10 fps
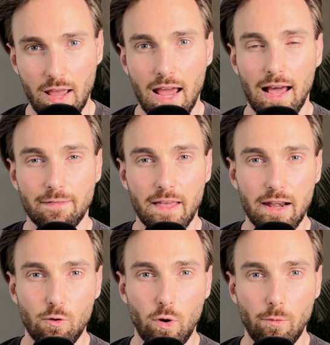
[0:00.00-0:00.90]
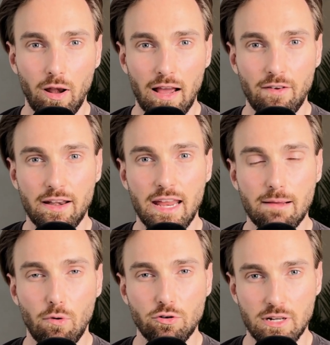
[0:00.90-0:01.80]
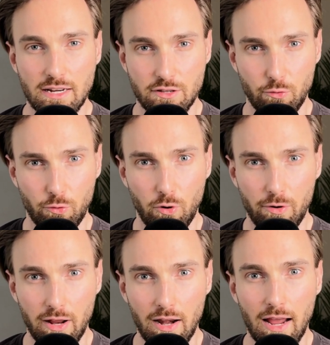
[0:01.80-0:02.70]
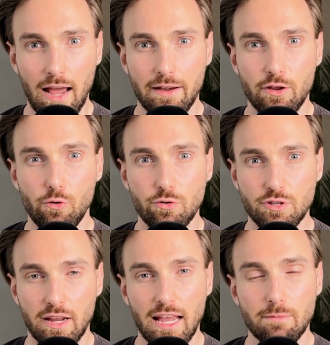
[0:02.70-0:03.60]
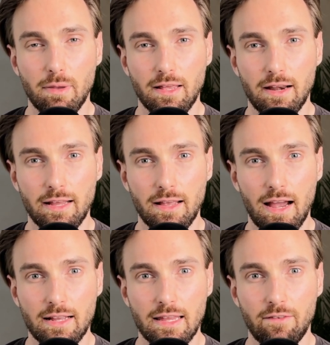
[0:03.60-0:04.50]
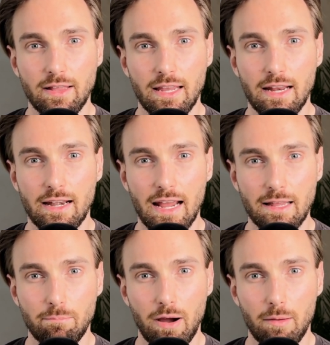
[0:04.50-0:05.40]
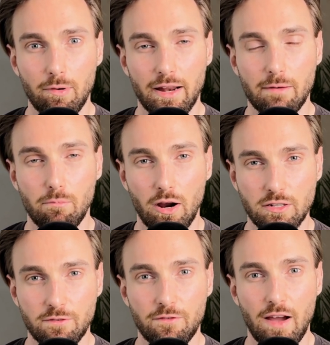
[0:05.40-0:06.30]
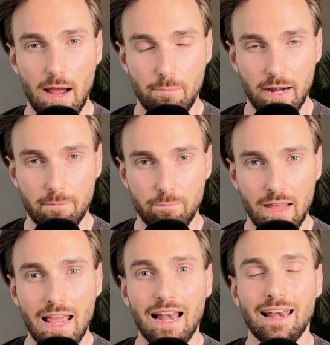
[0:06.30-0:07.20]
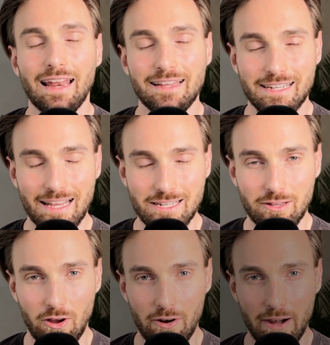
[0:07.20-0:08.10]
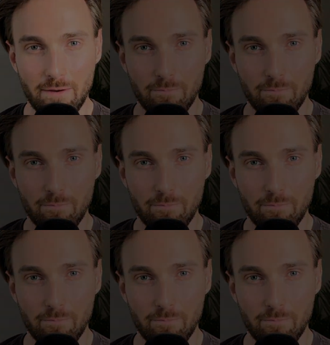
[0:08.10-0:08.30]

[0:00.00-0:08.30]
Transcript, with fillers: and then we will have a demo slash tutorial and use the get metadata activity in data pipeline in Microsoft Fabric. Let's get started.